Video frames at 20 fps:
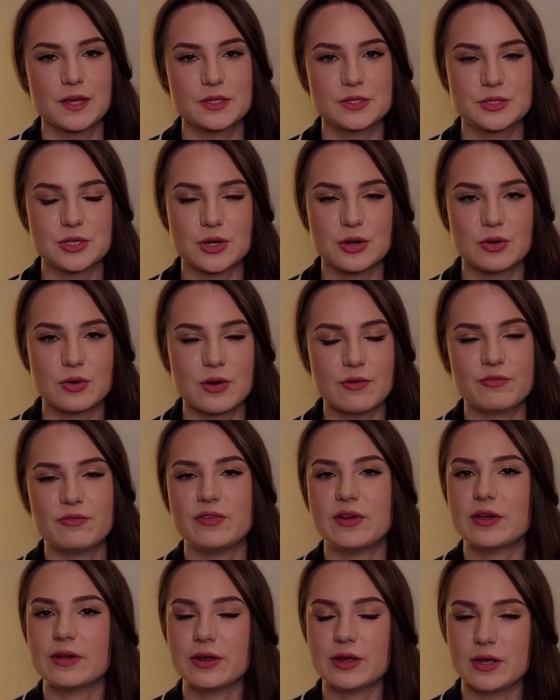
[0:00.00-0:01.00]
So a
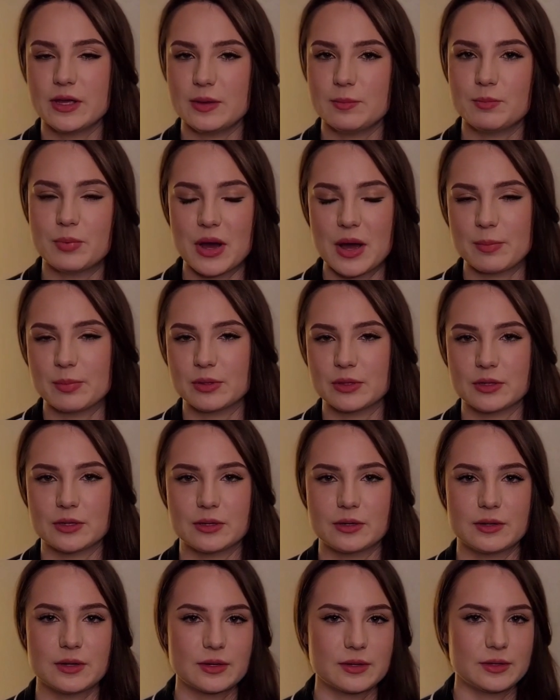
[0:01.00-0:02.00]
very
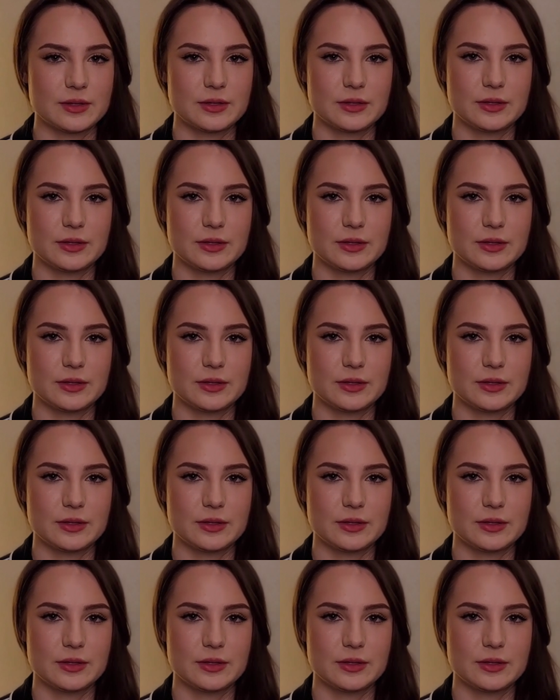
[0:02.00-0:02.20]
popular,